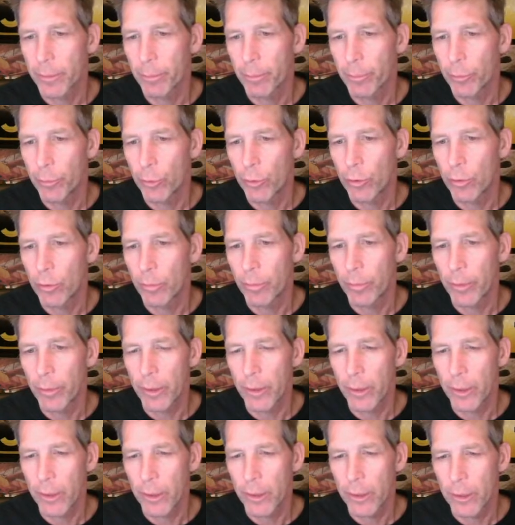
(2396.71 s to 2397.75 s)
Boom,
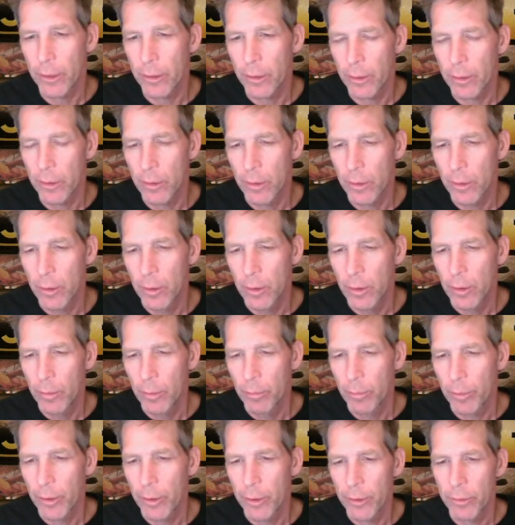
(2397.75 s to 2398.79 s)
edit,
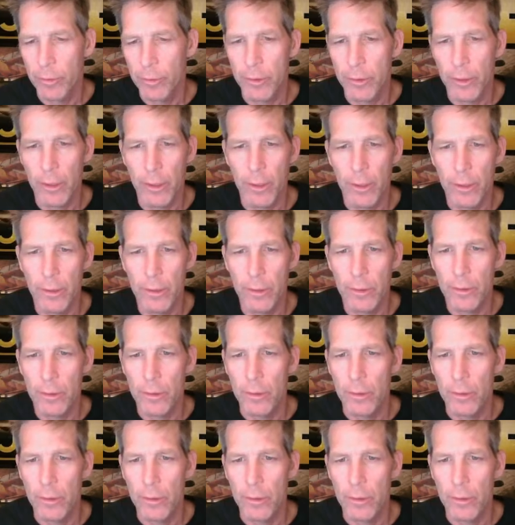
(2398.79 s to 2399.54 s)
menu settings.